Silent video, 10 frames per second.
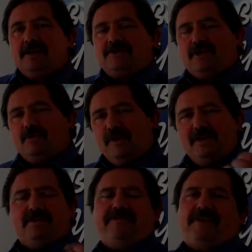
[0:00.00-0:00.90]
So
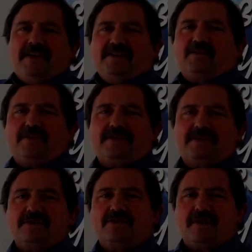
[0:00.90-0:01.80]
when you're faced with a
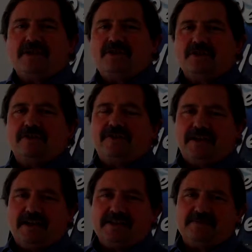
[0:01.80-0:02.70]
situation of the
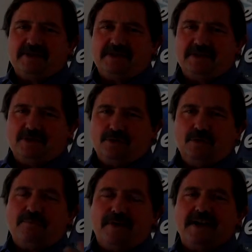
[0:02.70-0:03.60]
customer says your
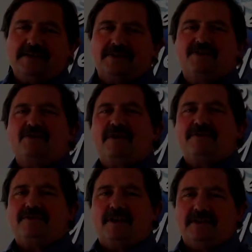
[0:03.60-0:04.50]
price is
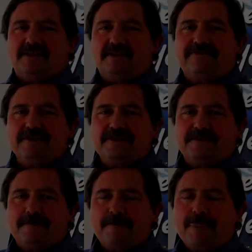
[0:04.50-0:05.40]
$200
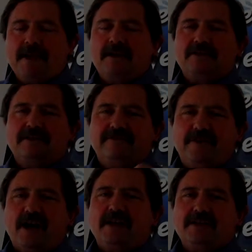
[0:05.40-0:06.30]
difference,
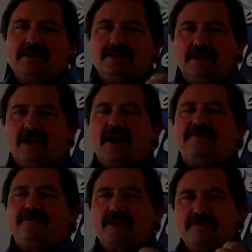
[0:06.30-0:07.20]
divide it into
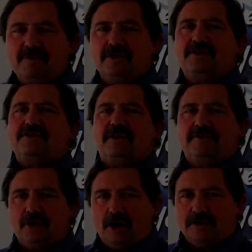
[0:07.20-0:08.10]
lifetime units
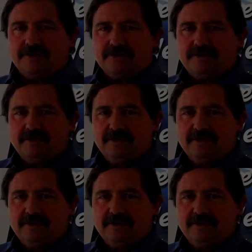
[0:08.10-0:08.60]
of cost.